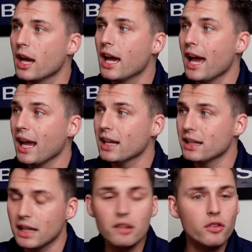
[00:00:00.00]
And
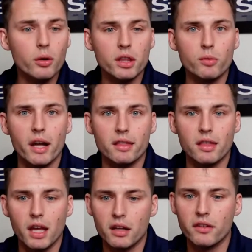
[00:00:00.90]
he's doing the right
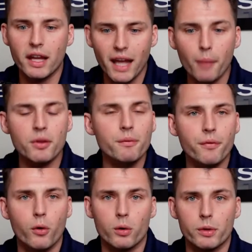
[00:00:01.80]
things. They kept him
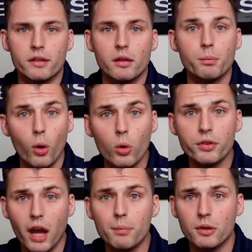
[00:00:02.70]
for a reason. Poles
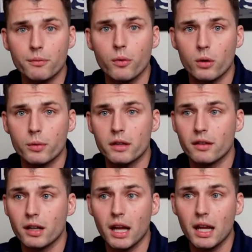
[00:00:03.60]
kept him for a
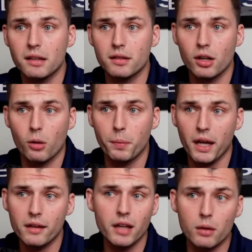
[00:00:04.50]
reason. And, you know,
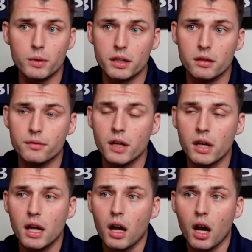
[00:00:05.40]
Pace got rid of
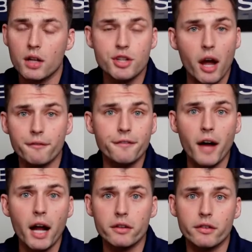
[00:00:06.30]
Uh, John
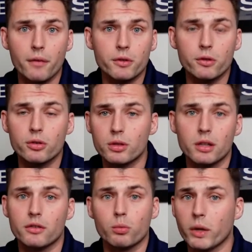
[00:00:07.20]
Fox after two
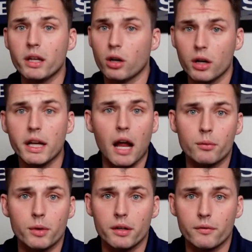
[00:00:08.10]
years. We could have
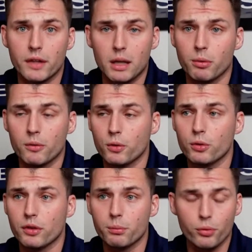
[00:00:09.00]
gotten rid of
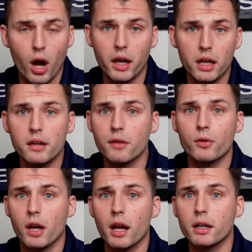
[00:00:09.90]
Eberflus and brought in a
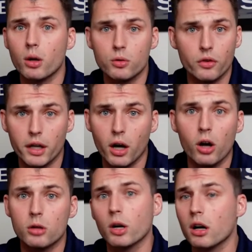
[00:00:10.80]
different head coach like
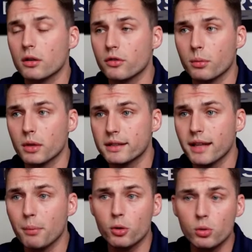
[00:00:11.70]
Harbaugh or someone like
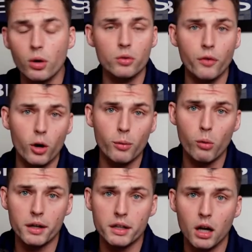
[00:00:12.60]
that. But who knows if Harbaugh
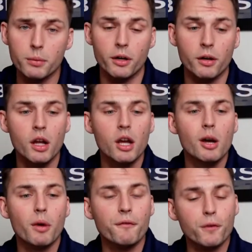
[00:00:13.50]
wanted to come here.
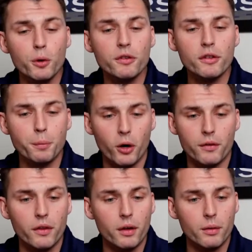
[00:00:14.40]
But Flus is a part
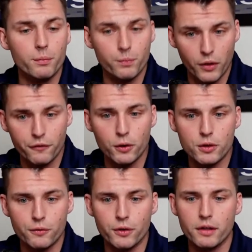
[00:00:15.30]
of the, the
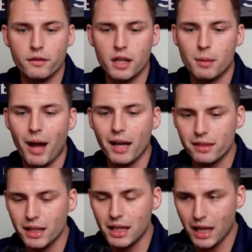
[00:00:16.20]
future for this team. I
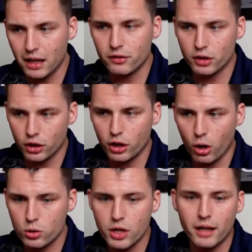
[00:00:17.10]
think he is a good
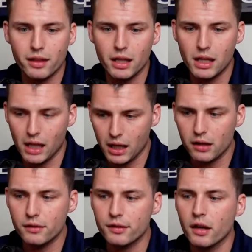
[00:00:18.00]
coach. I think he
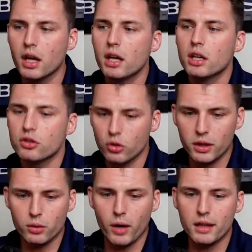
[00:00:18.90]
is doing
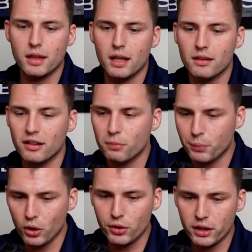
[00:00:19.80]
the right things. He's
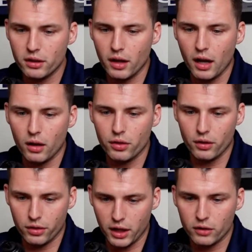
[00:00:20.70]
building
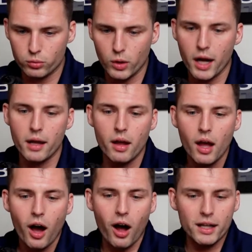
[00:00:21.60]
things right.
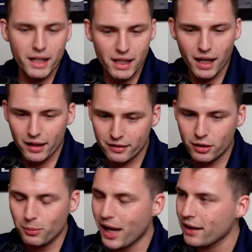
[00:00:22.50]
Oh, Keek, I see
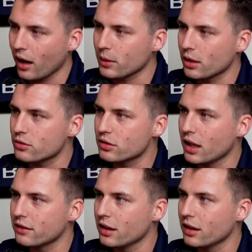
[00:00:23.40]
you, man. I'm going to get to you in a